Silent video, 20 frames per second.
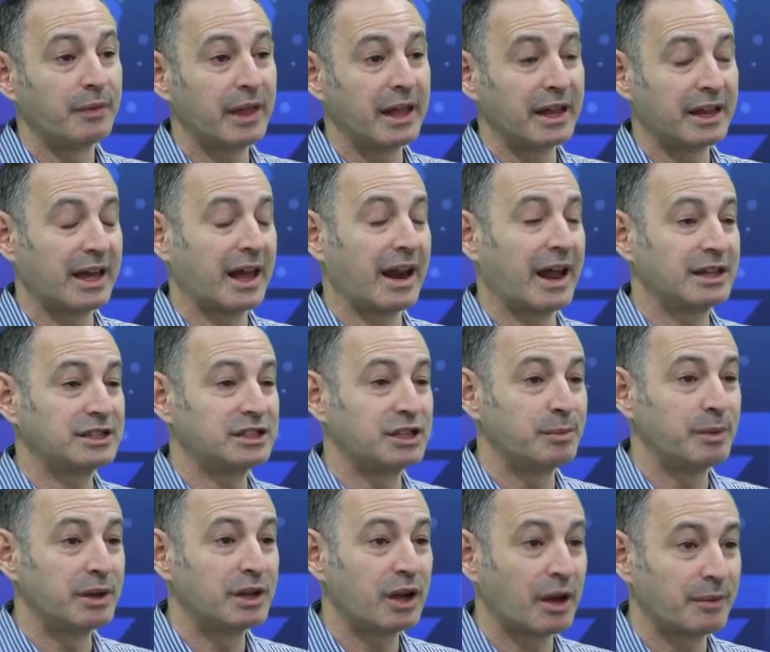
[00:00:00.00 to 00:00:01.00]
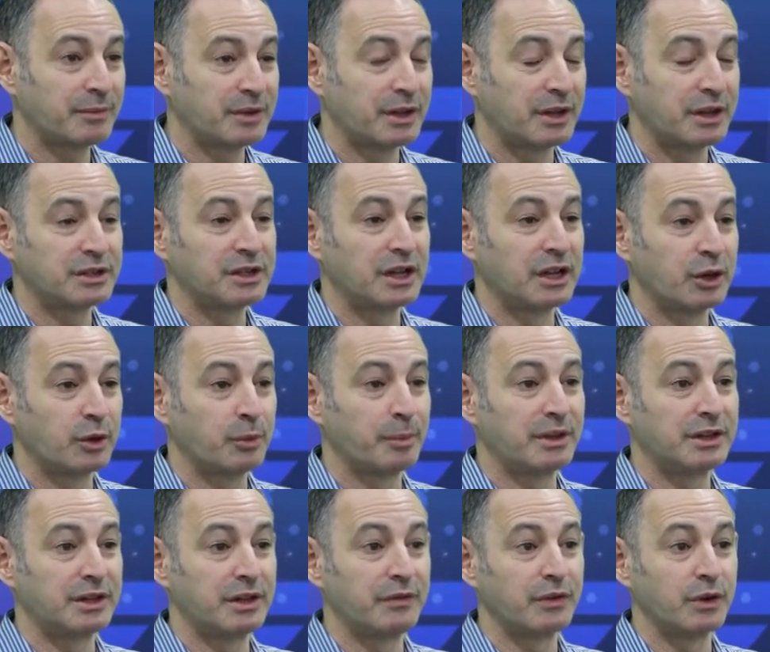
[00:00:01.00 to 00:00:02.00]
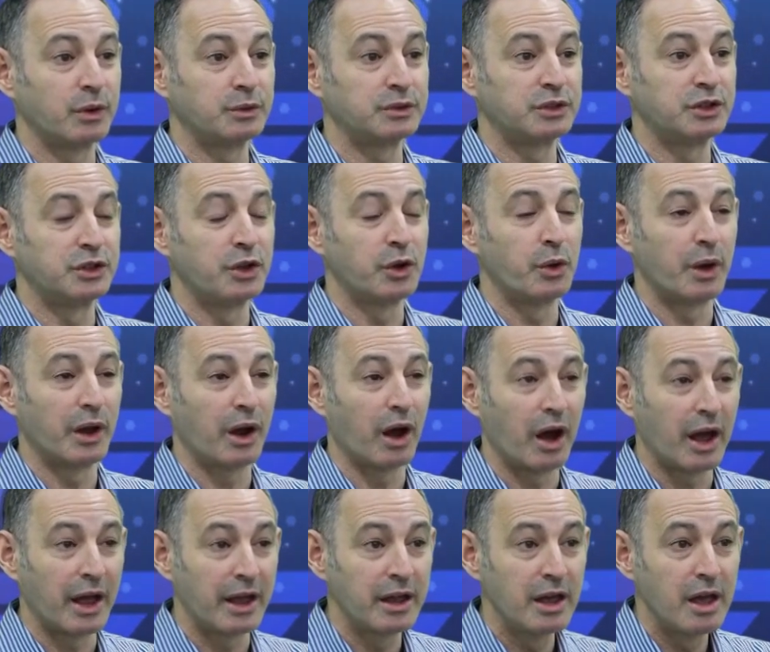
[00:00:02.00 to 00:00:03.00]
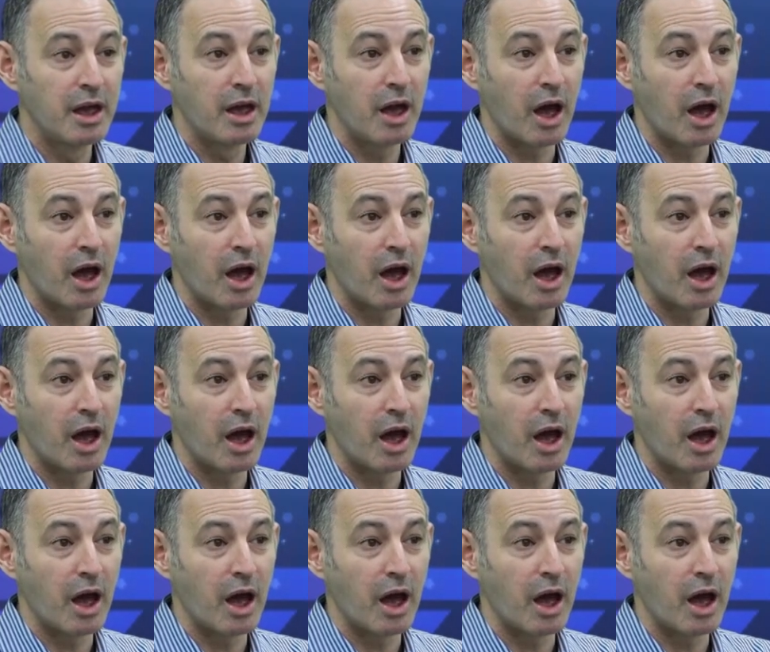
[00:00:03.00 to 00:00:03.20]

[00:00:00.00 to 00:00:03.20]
it can actually be something that's a little bit difficult to do. And I,